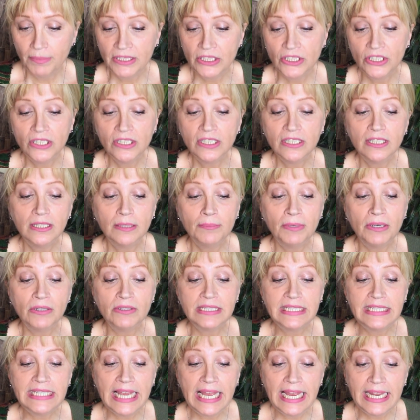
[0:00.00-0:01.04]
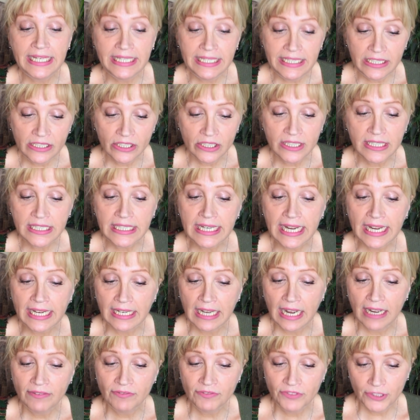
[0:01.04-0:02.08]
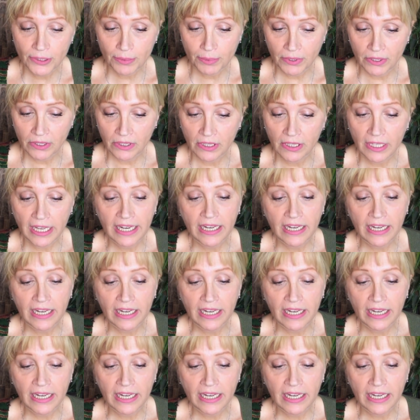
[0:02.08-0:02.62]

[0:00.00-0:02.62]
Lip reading: It took about 10 years to get comfortable.